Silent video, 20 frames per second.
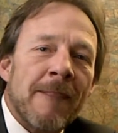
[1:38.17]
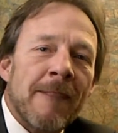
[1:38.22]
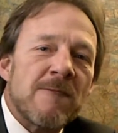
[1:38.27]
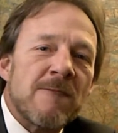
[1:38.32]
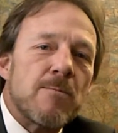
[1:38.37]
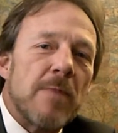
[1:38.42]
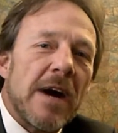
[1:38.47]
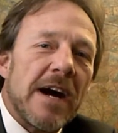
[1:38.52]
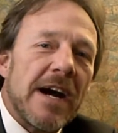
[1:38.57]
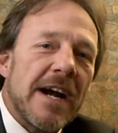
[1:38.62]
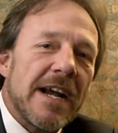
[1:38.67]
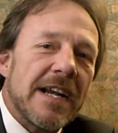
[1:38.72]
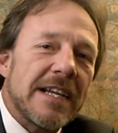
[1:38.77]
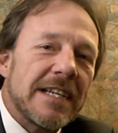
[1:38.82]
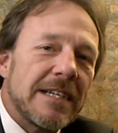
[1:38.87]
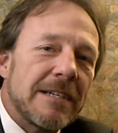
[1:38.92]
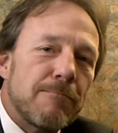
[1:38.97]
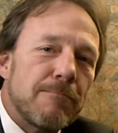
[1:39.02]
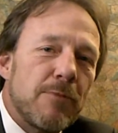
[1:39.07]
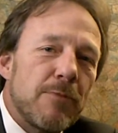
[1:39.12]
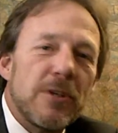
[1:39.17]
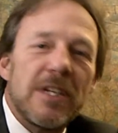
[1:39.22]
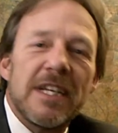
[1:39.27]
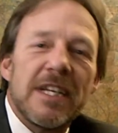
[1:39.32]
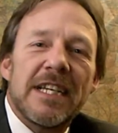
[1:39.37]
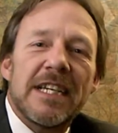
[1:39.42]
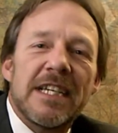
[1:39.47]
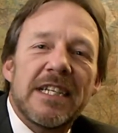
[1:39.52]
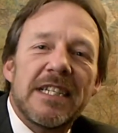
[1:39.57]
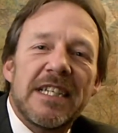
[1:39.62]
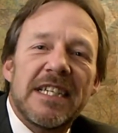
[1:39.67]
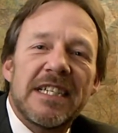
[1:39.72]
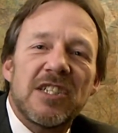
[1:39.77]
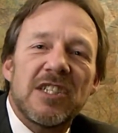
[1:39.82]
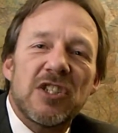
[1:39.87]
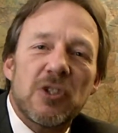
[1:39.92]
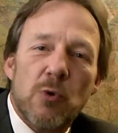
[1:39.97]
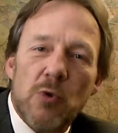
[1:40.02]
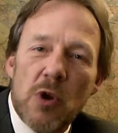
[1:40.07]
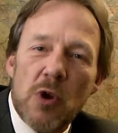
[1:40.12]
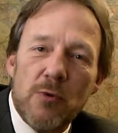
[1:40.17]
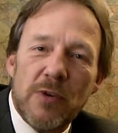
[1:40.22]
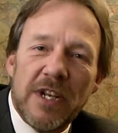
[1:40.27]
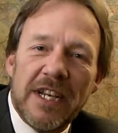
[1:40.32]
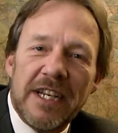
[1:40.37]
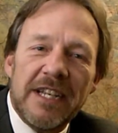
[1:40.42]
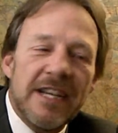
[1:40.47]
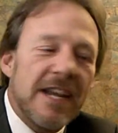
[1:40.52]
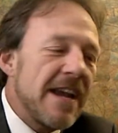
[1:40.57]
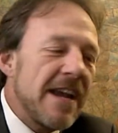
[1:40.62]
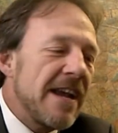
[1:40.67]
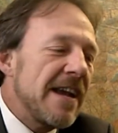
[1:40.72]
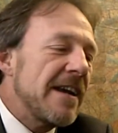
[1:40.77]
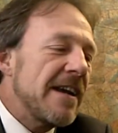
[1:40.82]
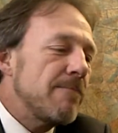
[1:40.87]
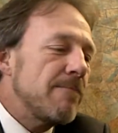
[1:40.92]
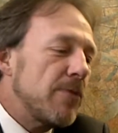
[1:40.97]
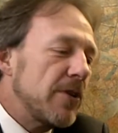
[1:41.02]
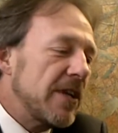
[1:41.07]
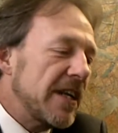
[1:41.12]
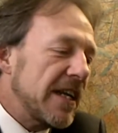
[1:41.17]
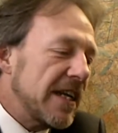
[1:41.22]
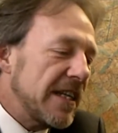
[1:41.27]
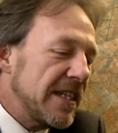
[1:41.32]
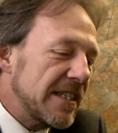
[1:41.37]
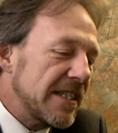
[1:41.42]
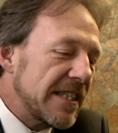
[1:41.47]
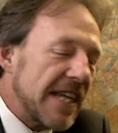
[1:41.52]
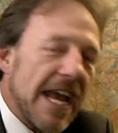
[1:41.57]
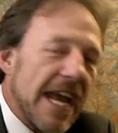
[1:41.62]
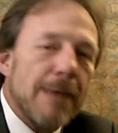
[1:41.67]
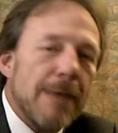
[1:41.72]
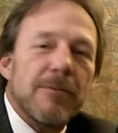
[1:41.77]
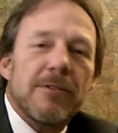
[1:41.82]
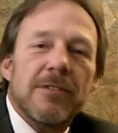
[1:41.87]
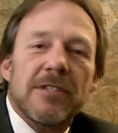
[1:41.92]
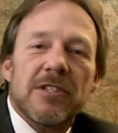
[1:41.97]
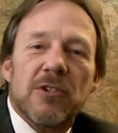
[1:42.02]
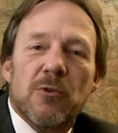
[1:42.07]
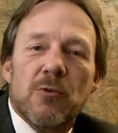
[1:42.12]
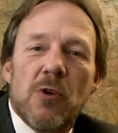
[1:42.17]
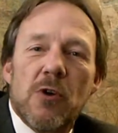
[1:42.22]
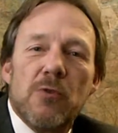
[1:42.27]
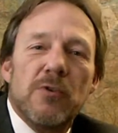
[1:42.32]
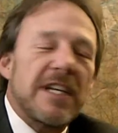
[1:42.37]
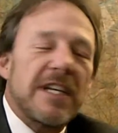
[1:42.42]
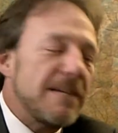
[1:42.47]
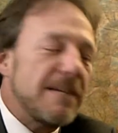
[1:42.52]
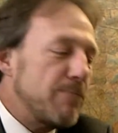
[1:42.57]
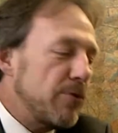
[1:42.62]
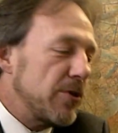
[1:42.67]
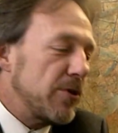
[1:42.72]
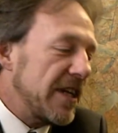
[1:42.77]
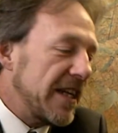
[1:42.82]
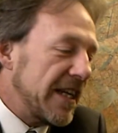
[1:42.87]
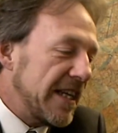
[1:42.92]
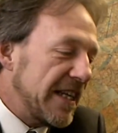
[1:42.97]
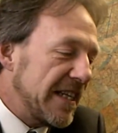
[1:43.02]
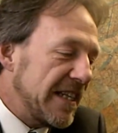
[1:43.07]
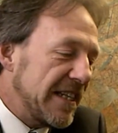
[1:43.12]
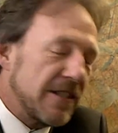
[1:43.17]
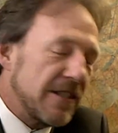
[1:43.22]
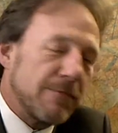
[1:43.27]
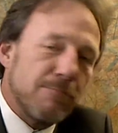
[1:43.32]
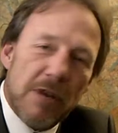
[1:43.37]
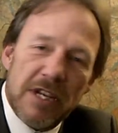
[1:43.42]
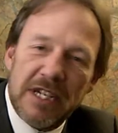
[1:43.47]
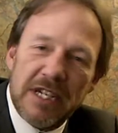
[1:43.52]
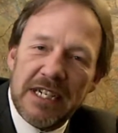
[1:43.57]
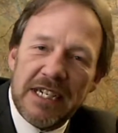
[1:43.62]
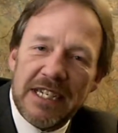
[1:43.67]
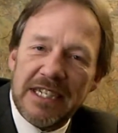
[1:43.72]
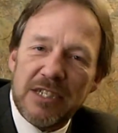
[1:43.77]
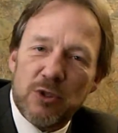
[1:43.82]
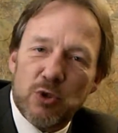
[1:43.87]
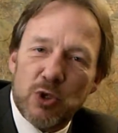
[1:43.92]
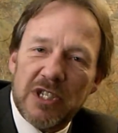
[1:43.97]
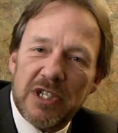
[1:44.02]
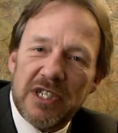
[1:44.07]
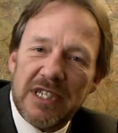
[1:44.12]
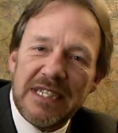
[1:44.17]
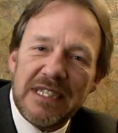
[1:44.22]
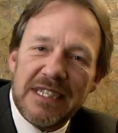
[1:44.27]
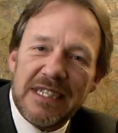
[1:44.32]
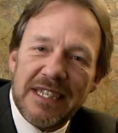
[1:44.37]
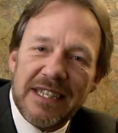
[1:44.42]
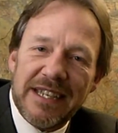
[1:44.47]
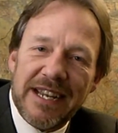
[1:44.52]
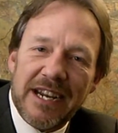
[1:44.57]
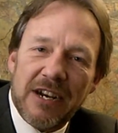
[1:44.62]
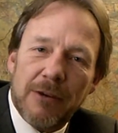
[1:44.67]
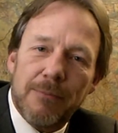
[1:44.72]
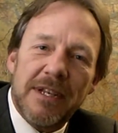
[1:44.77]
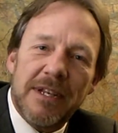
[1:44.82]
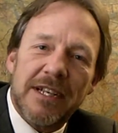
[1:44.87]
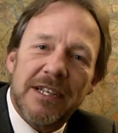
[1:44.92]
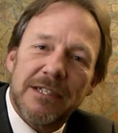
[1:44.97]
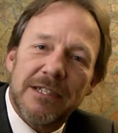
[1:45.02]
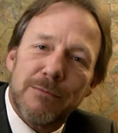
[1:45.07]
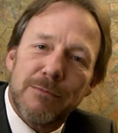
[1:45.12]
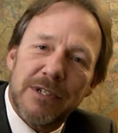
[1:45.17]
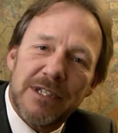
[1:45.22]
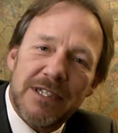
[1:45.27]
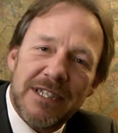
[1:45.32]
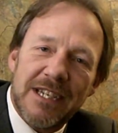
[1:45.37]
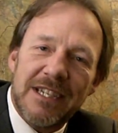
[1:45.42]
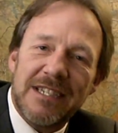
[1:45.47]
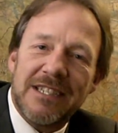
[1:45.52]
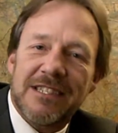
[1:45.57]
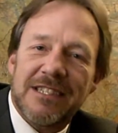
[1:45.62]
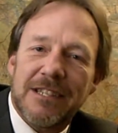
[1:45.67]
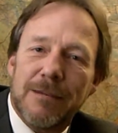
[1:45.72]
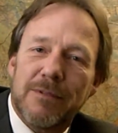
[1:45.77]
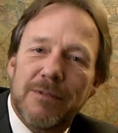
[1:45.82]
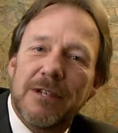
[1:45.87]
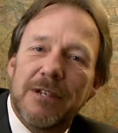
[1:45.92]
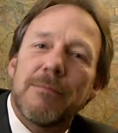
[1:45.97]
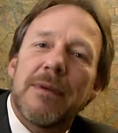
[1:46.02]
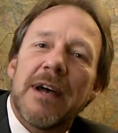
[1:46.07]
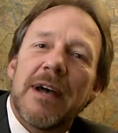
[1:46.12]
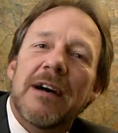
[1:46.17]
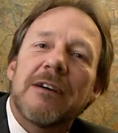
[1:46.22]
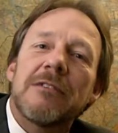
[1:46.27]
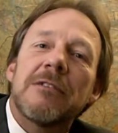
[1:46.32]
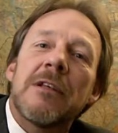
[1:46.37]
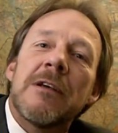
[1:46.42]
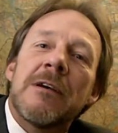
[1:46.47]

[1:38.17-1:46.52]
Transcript: by putting in his crony, putting in his capitalist crony, putting in his moneyed interest into there. Because I'm going to tell you something about